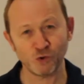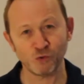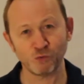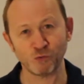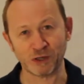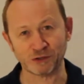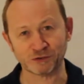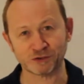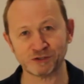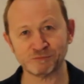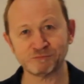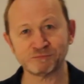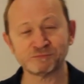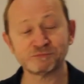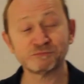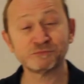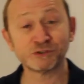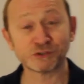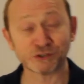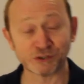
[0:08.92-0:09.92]
Welcome
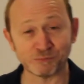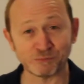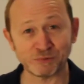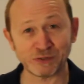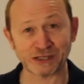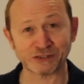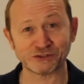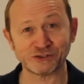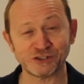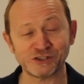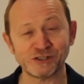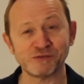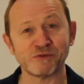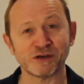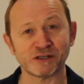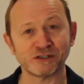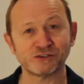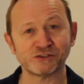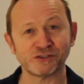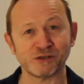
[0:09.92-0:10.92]
to Complexity
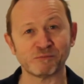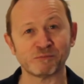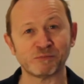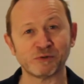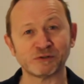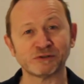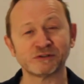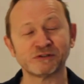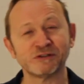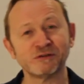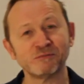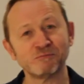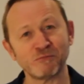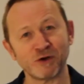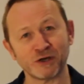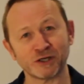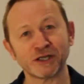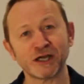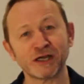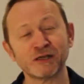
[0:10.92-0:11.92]
Made Simple.
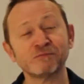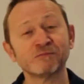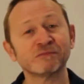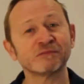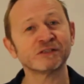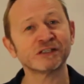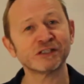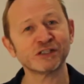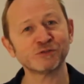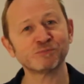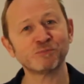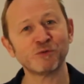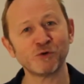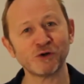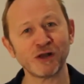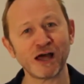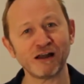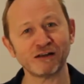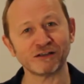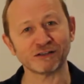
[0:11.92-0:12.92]
My name is
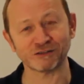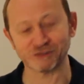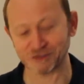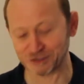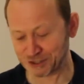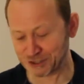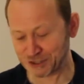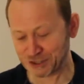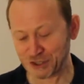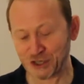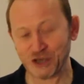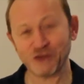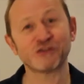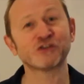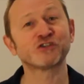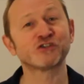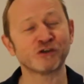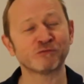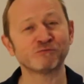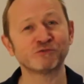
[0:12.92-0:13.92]
Paul Allen and the
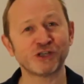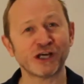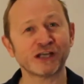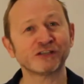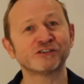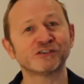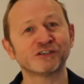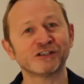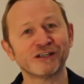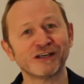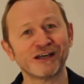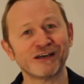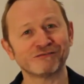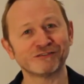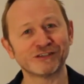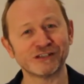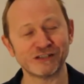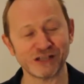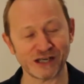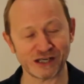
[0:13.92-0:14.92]
subject of
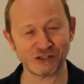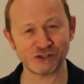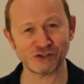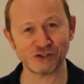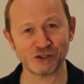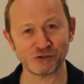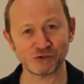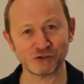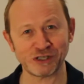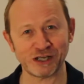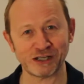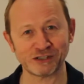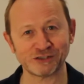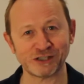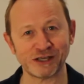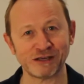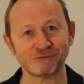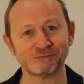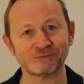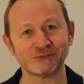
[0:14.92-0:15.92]
today's
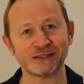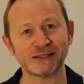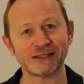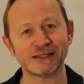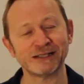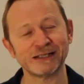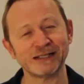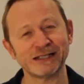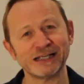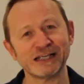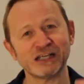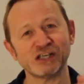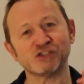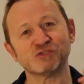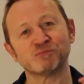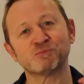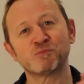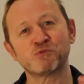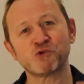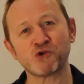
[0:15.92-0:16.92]
newsletter
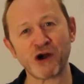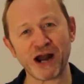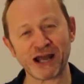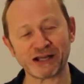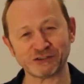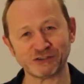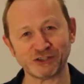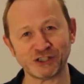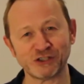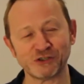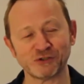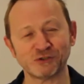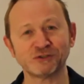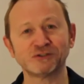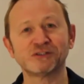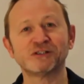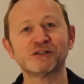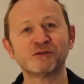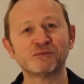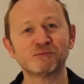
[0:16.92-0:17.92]
is
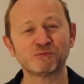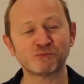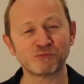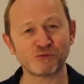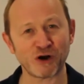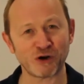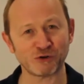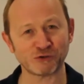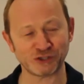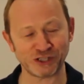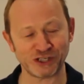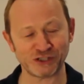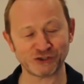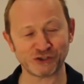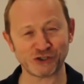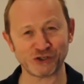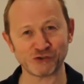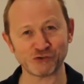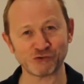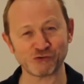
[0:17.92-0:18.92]
practical process
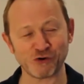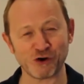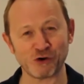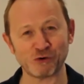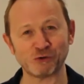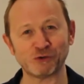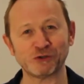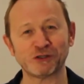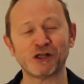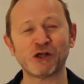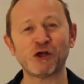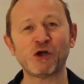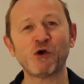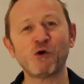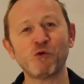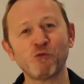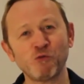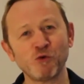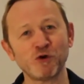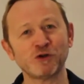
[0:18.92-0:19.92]
control.
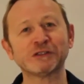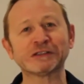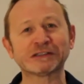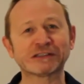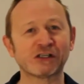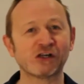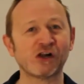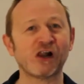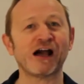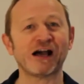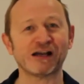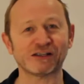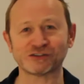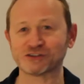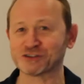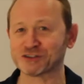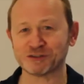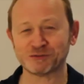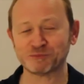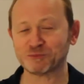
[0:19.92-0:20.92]

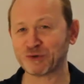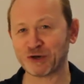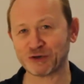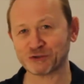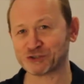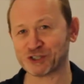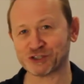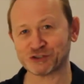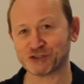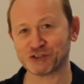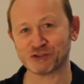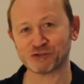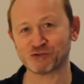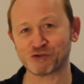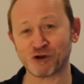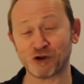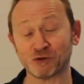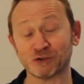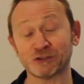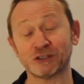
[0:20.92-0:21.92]
World-class process
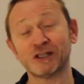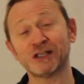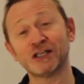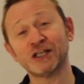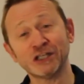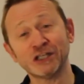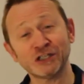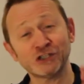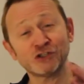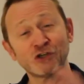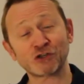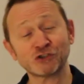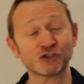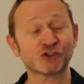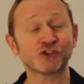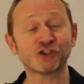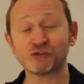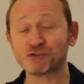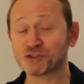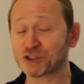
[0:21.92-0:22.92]
control. Not
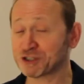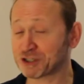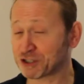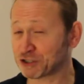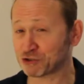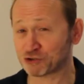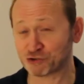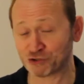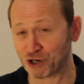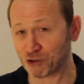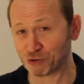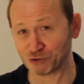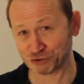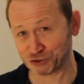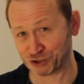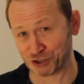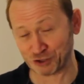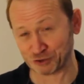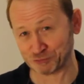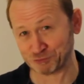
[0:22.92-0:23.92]
just using a control
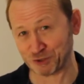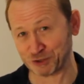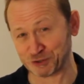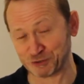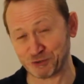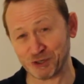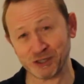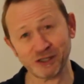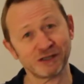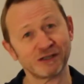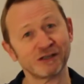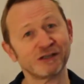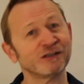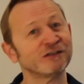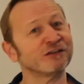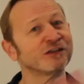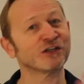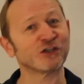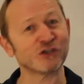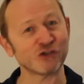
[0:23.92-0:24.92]
chart, by the way.
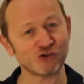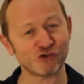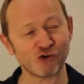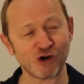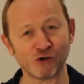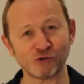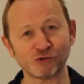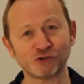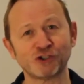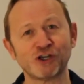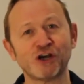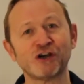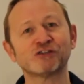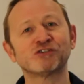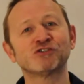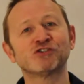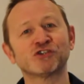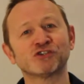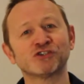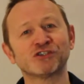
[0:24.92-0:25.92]
The control chart
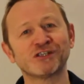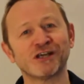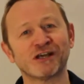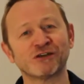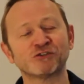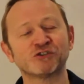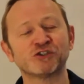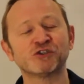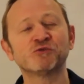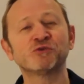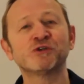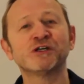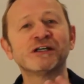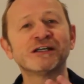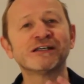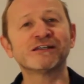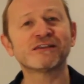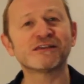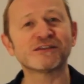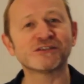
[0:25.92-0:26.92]
just tells you
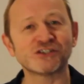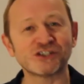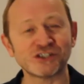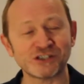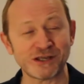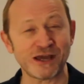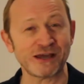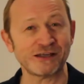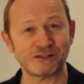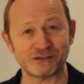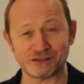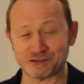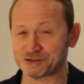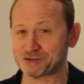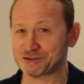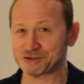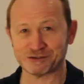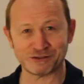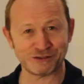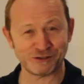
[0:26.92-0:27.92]
the
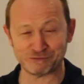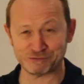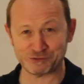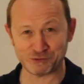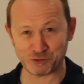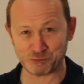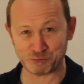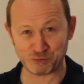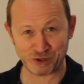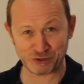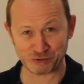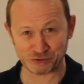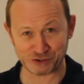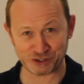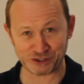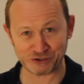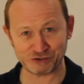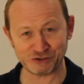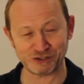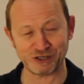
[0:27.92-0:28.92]
status of your
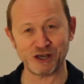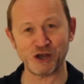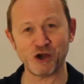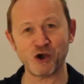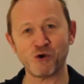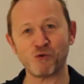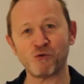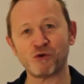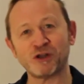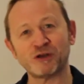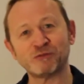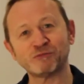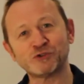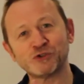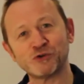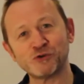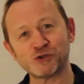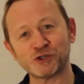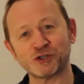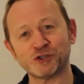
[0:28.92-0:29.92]
process. What I'm
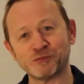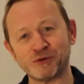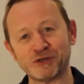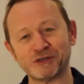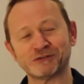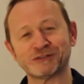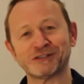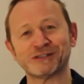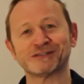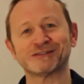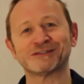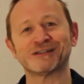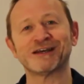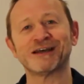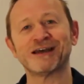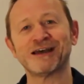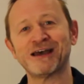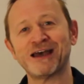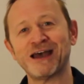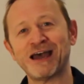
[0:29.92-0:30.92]
talking about is
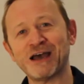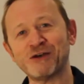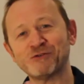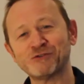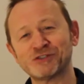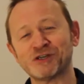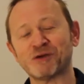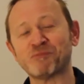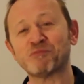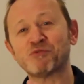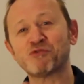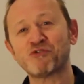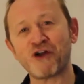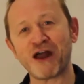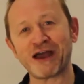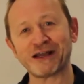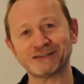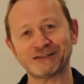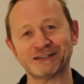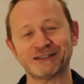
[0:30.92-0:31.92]
how to
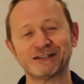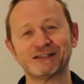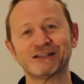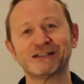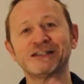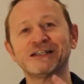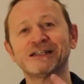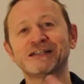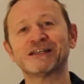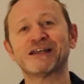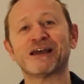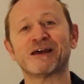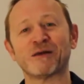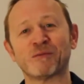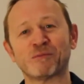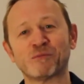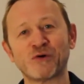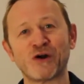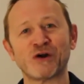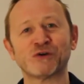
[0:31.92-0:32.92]
practically get a
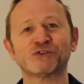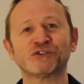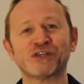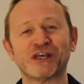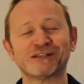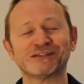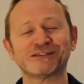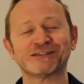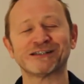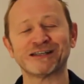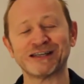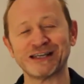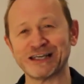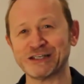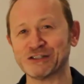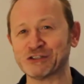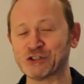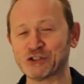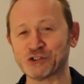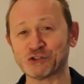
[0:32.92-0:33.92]
process
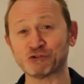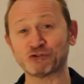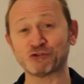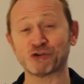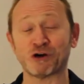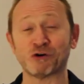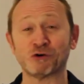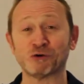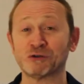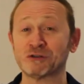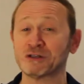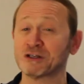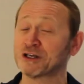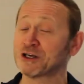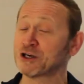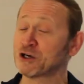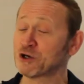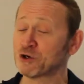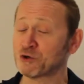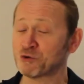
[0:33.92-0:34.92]
in control,
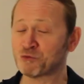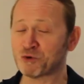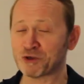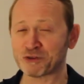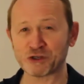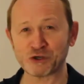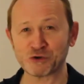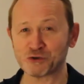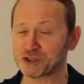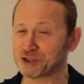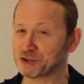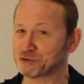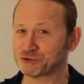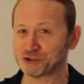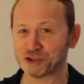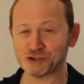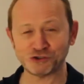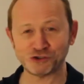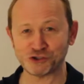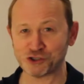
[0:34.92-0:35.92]
whether you're
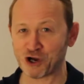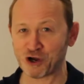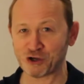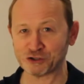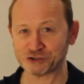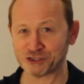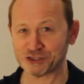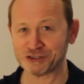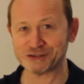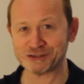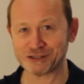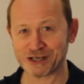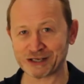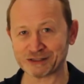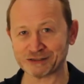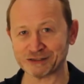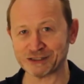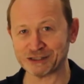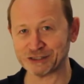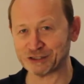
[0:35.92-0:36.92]
using charting
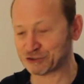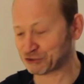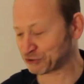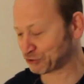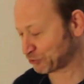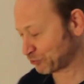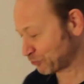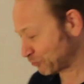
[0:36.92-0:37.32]
techniques